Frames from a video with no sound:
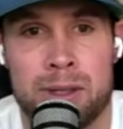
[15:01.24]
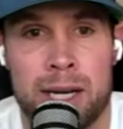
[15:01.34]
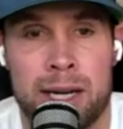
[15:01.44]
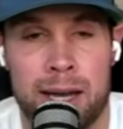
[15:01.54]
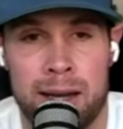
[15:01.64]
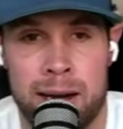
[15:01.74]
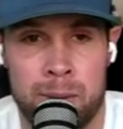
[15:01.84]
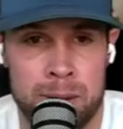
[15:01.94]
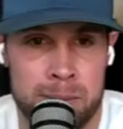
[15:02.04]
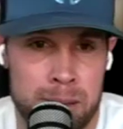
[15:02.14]
like, hey, I
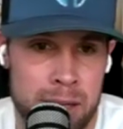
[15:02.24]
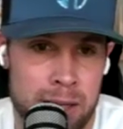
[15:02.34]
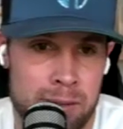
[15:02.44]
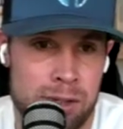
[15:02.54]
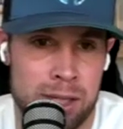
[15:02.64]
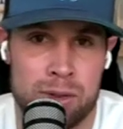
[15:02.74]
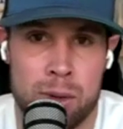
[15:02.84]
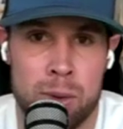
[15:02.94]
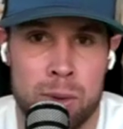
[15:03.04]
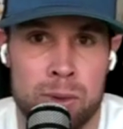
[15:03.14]
went and played six
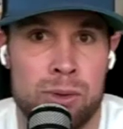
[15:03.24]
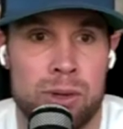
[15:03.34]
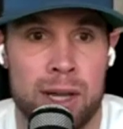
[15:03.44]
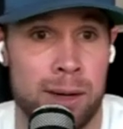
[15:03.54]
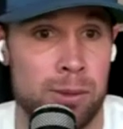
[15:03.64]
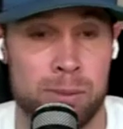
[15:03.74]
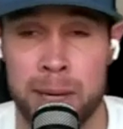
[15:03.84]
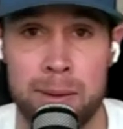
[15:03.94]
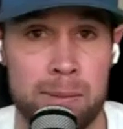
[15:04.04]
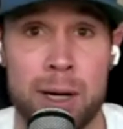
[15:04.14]
holes, and that was
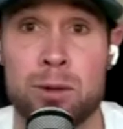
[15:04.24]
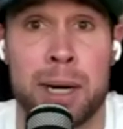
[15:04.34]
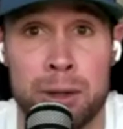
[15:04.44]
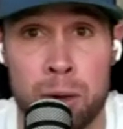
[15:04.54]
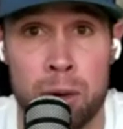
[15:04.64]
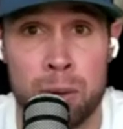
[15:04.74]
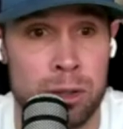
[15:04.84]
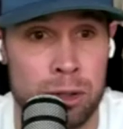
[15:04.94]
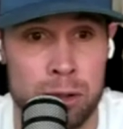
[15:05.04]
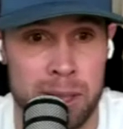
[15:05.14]
my that was my goal
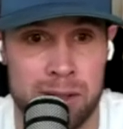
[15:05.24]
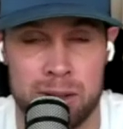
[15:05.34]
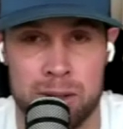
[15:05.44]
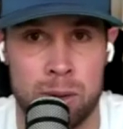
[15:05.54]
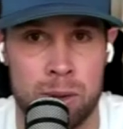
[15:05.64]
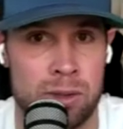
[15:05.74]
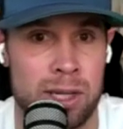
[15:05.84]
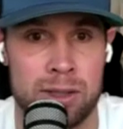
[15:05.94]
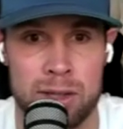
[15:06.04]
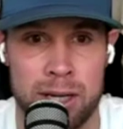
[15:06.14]
was just to play six holes,
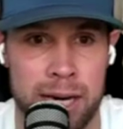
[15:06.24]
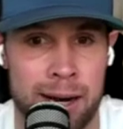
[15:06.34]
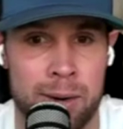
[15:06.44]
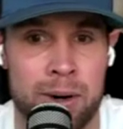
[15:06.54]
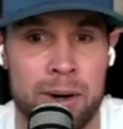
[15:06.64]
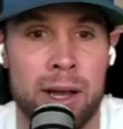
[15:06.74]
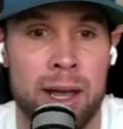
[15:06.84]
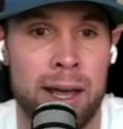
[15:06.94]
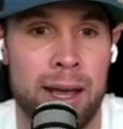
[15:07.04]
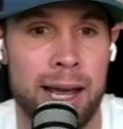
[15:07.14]
and it took an hour
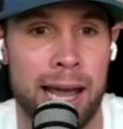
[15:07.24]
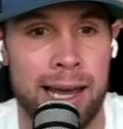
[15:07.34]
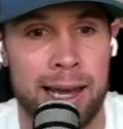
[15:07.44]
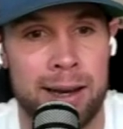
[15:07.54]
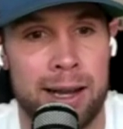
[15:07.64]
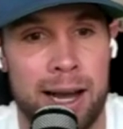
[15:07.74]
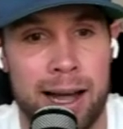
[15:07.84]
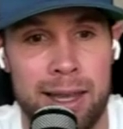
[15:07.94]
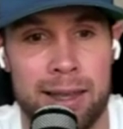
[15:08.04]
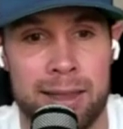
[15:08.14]
and
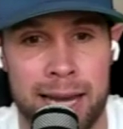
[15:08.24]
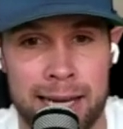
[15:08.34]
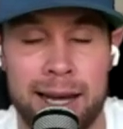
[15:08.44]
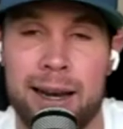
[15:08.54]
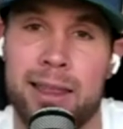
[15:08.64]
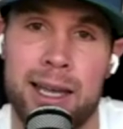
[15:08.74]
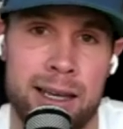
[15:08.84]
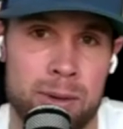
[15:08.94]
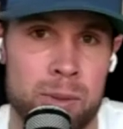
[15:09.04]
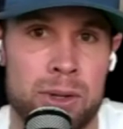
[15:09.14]
I think that kind of thing
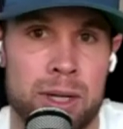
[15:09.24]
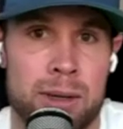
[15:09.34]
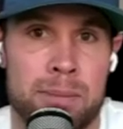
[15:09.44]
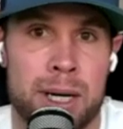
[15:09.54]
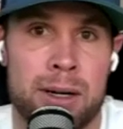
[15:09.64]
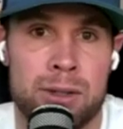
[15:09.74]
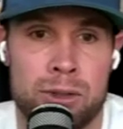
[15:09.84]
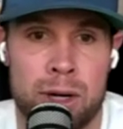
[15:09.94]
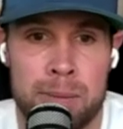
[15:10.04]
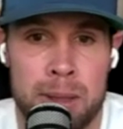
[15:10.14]
can really compel and
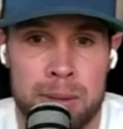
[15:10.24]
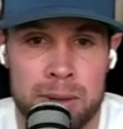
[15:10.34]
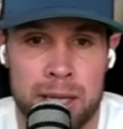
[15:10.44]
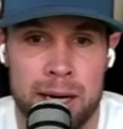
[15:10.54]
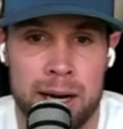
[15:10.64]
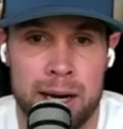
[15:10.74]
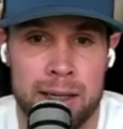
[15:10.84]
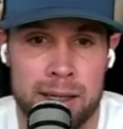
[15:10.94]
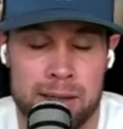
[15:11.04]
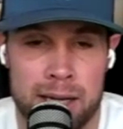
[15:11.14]
draw people in. Uh,
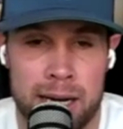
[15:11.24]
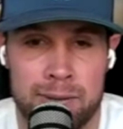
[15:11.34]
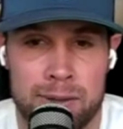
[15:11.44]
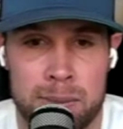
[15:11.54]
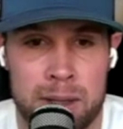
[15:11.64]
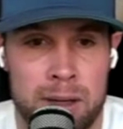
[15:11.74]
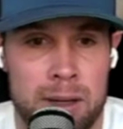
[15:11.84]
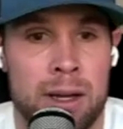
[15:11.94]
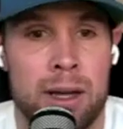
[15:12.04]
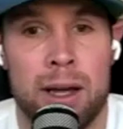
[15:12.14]
it doesn't have to
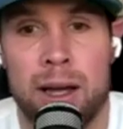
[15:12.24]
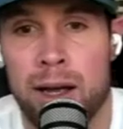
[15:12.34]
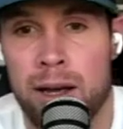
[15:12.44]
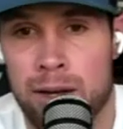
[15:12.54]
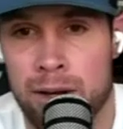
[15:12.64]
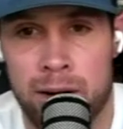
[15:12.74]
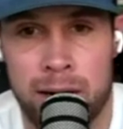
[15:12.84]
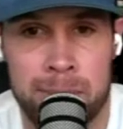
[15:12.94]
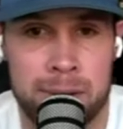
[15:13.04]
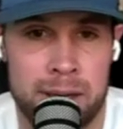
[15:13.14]
be, you know,
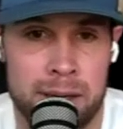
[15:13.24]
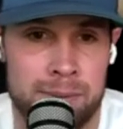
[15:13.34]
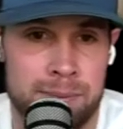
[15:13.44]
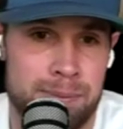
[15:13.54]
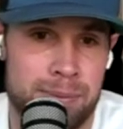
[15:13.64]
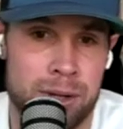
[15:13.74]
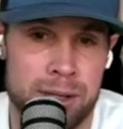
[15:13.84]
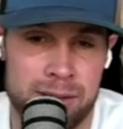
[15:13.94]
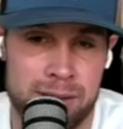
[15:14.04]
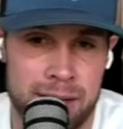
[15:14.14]
I played
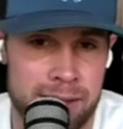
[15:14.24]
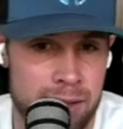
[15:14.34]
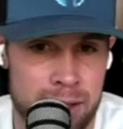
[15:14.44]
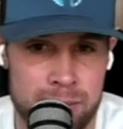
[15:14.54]
36 on a